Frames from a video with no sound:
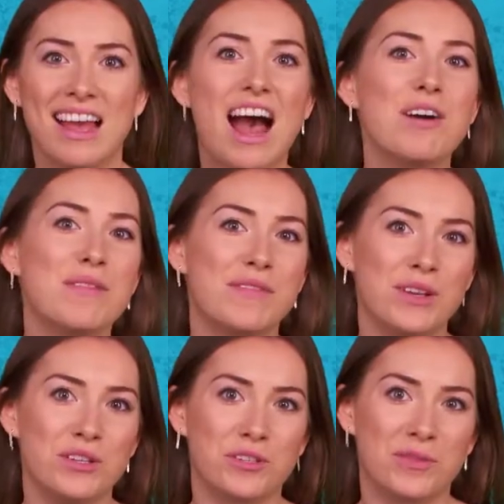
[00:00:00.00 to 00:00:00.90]
Our
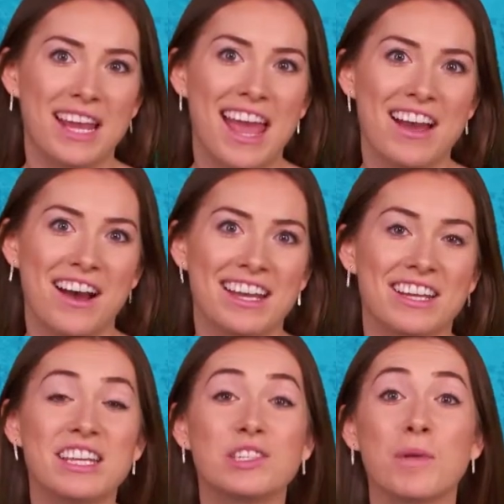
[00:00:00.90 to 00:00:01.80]
revolutionary AI
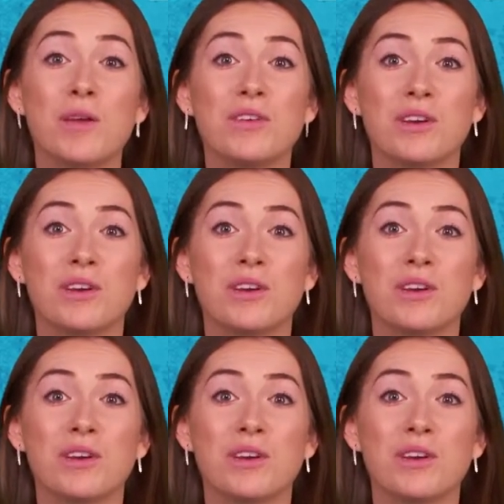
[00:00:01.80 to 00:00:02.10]
can explode the